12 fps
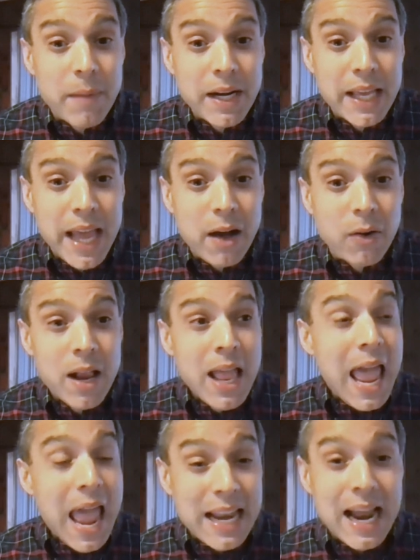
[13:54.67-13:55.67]
money out
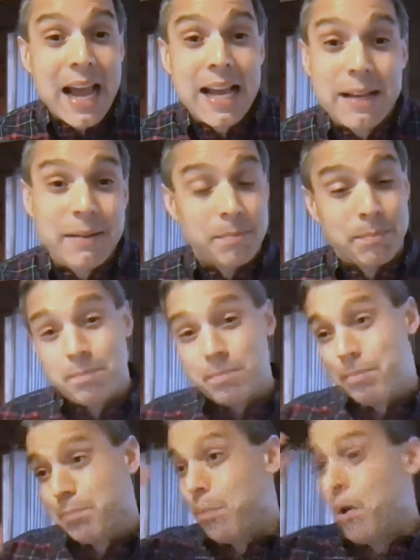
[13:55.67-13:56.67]
and I
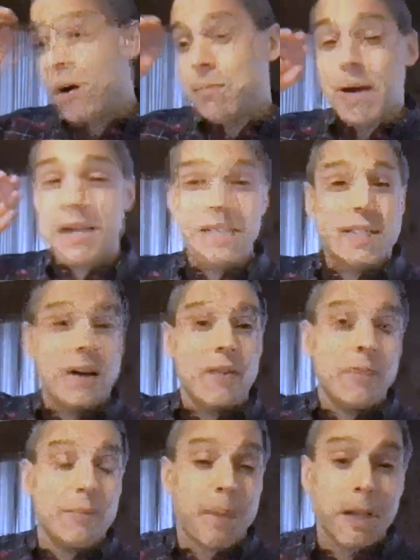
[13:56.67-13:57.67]
bought
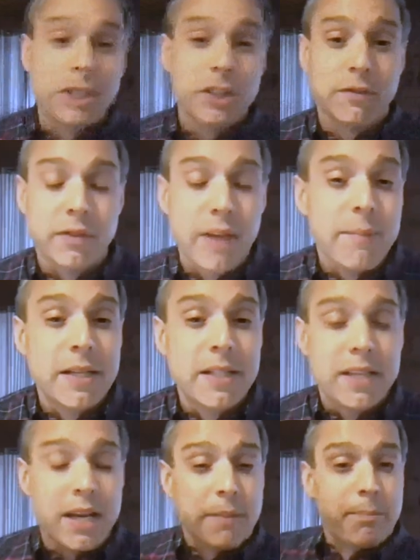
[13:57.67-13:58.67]
myself a bunch of
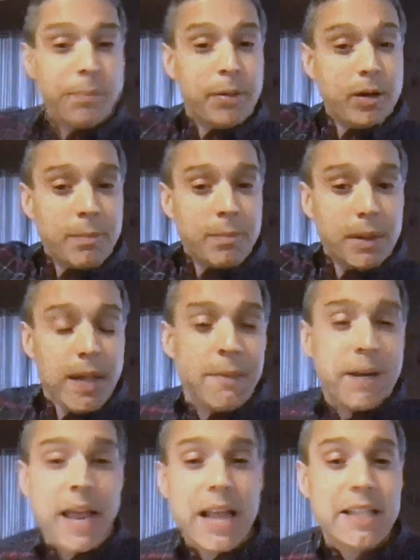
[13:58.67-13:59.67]
lemons and I put up a
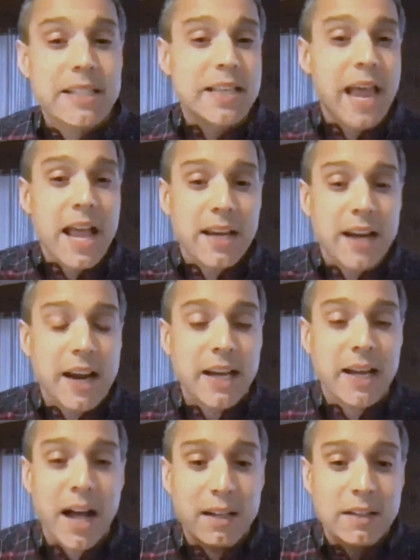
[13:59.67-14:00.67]
lemonade stand and I
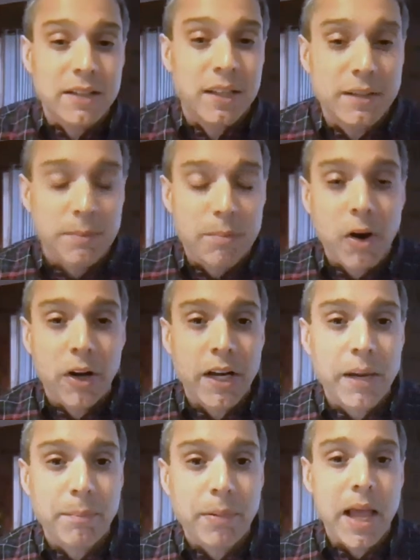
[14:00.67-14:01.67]
got a
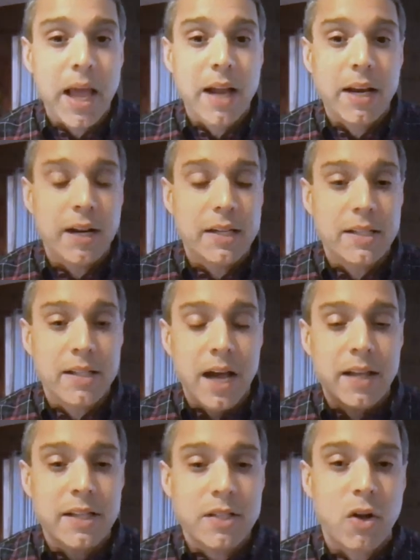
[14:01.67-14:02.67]
marketing plan and I
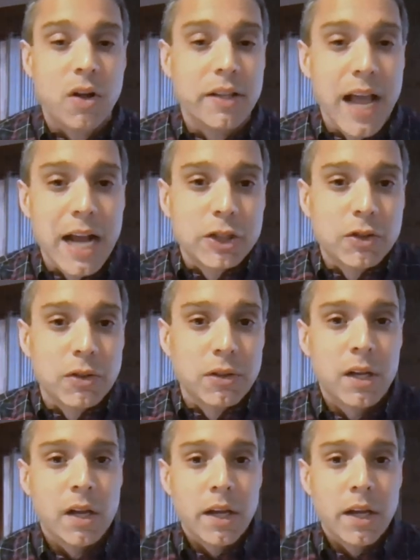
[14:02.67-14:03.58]
designed this all natural,